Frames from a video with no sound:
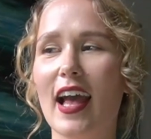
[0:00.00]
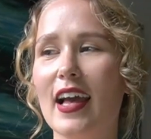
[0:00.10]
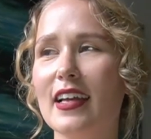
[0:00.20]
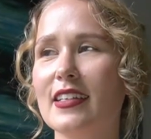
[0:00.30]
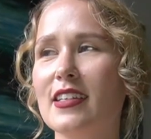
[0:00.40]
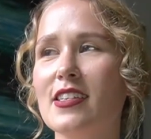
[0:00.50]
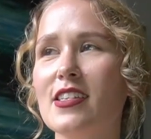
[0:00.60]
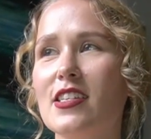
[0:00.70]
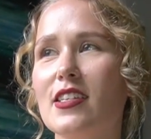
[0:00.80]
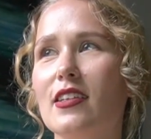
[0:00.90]

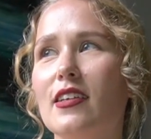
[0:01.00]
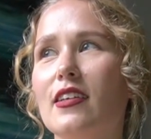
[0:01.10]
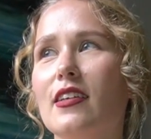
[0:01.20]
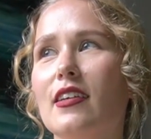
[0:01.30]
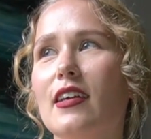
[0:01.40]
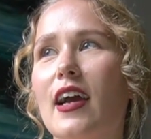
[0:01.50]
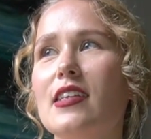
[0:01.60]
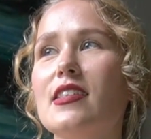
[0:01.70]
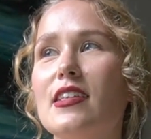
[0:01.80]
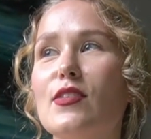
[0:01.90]
And
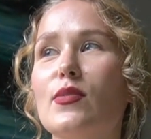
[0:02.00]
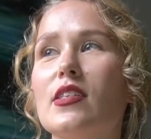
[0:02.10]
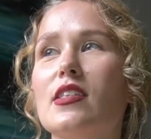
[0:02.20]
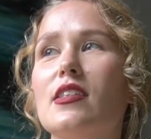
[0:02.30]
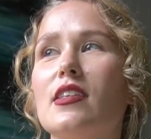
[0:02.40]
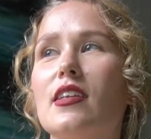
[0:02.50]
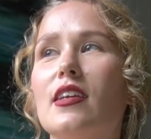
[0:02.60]
as this was,